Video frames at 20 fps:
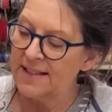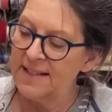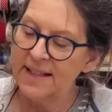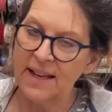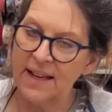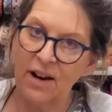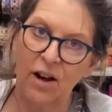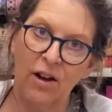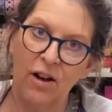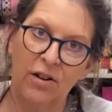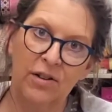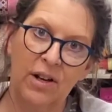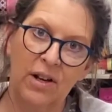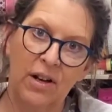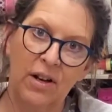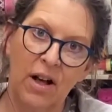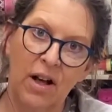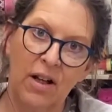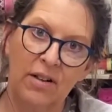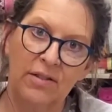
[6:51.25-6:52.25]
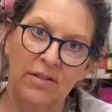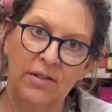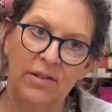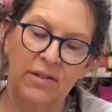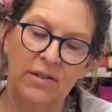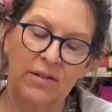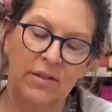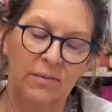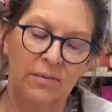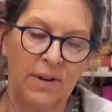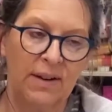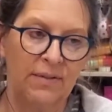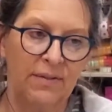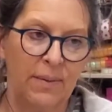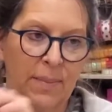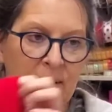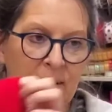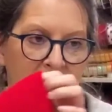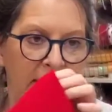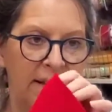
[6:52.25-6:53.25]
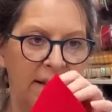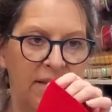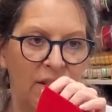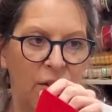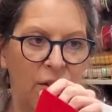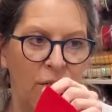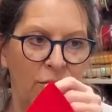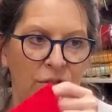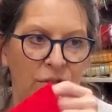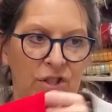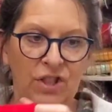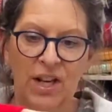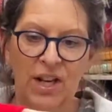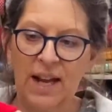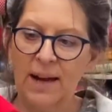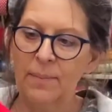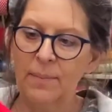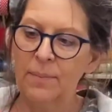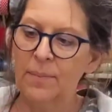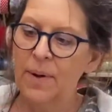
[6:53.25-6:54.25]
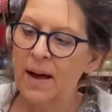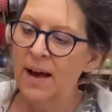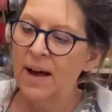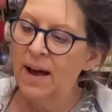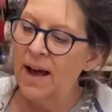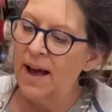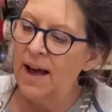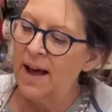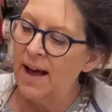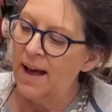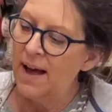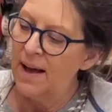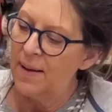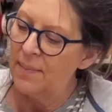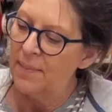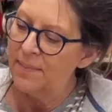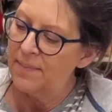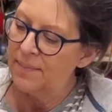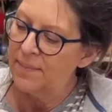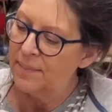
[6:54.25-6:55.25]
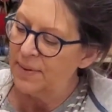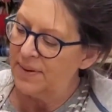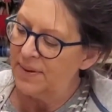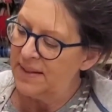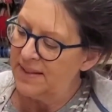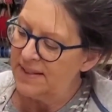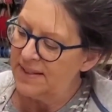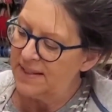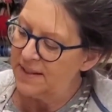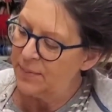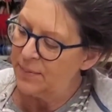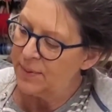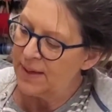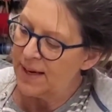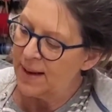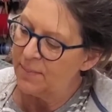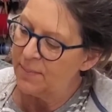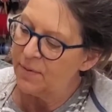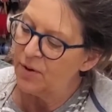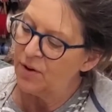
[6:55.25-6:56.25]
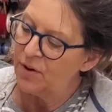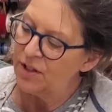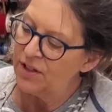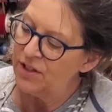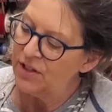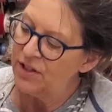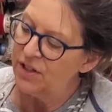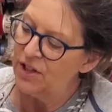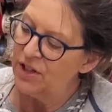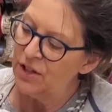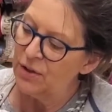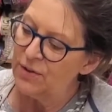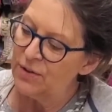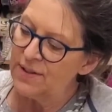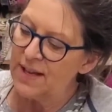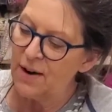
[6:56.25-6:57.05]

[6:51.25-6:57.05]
They don't have to be like the cone shape, but this is what I'm going to use.